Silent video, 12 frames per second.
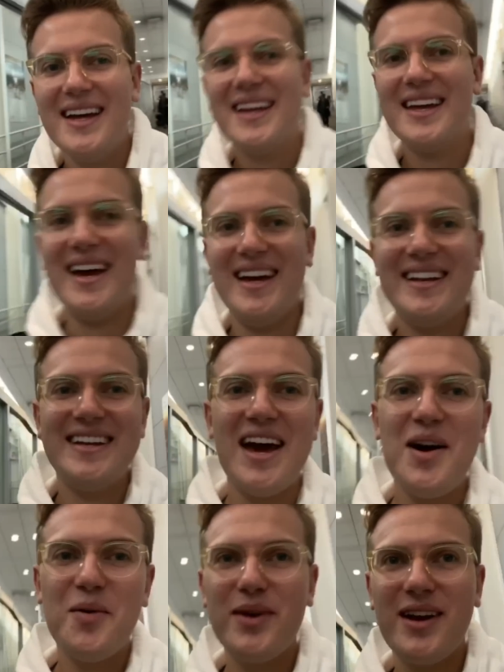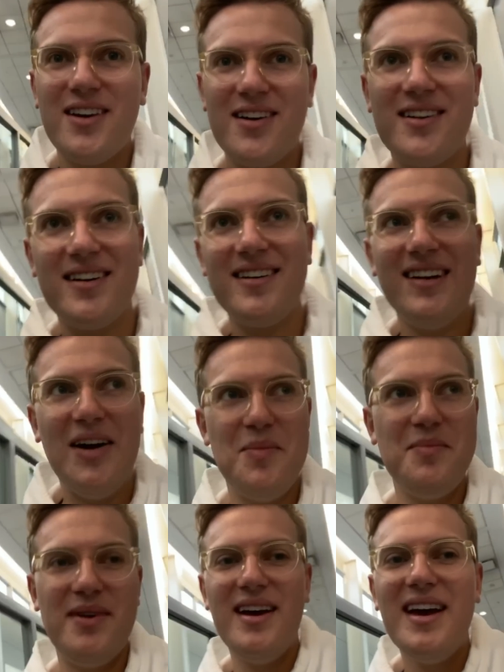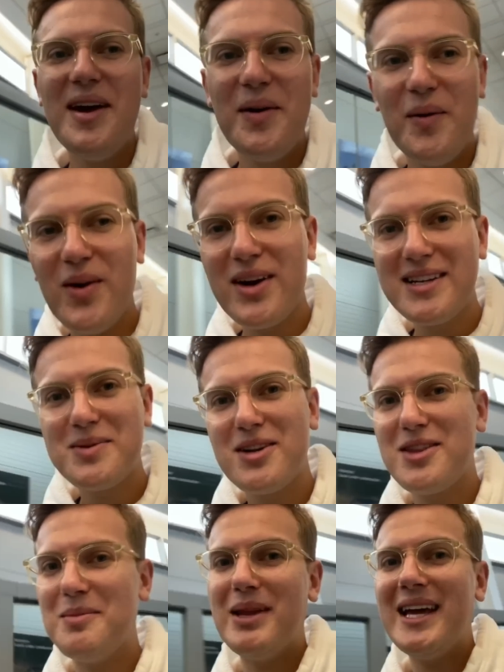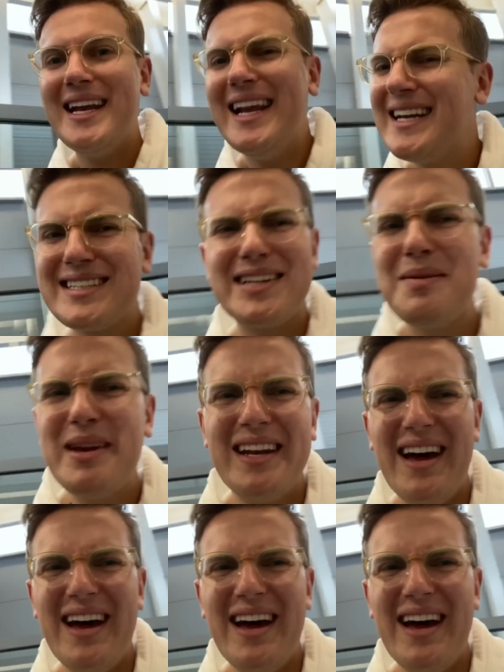yeah, now we are walking toward the plane, and it's gonna be an